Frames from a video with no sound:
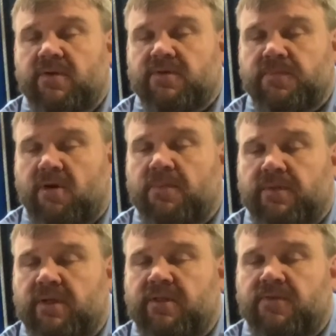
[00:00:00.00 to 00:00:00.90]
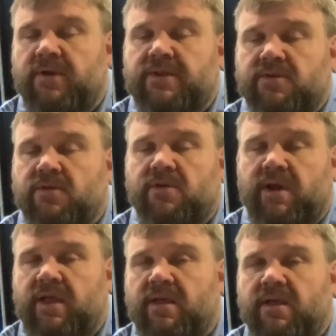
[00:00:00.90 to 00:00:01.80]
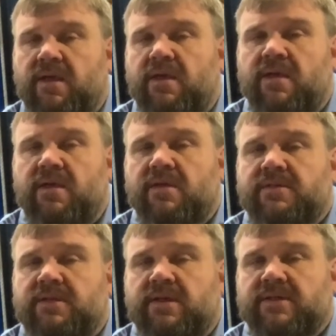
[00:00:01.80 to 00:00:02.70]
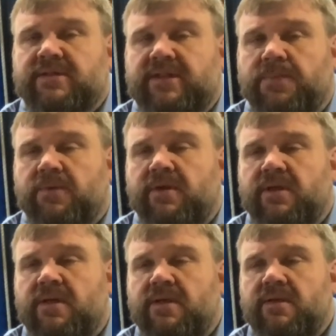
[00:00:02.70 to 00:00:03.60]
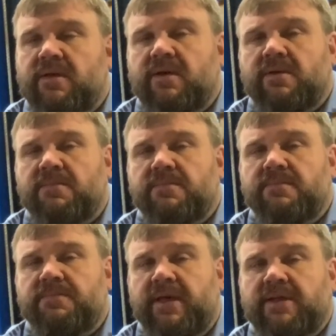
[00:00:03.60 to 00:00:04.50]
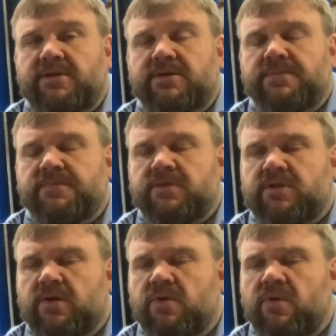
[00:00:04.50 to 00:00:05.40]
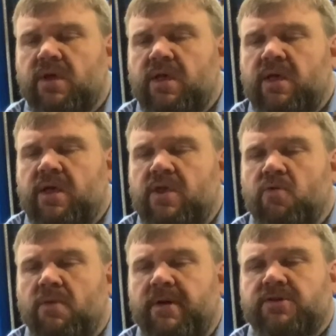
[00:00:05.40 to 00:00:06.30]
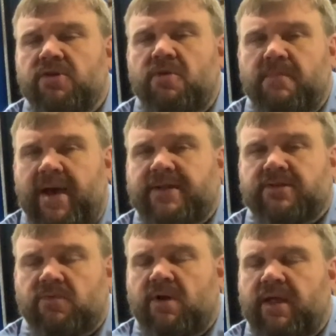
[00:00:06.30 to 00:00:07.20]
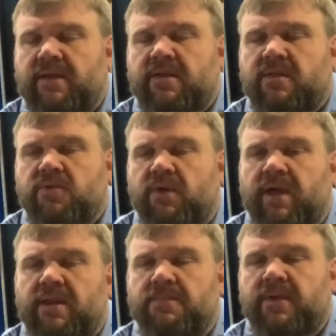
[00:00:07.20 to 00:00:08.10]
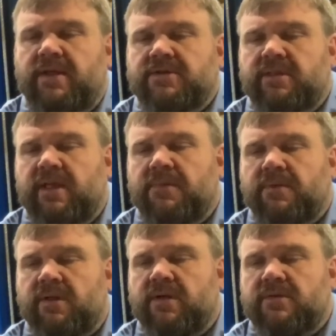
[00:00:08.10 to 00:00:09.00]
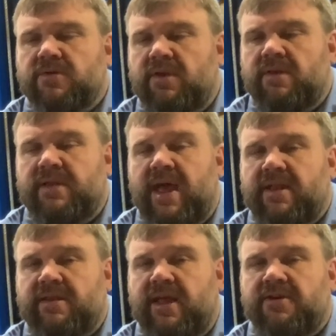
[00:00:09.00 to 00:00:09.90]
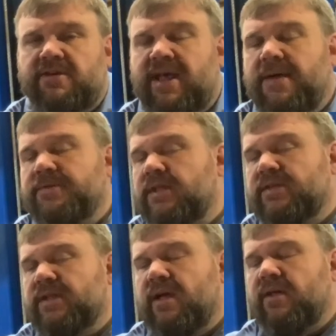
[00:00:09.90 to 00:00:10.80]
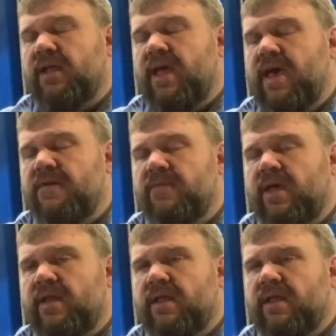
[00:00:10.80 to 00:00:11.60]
Spark plug threads are a separate pitch, so you want to make sure you match the right thread and pitch to that plug. So in standard tap set's not going to have that.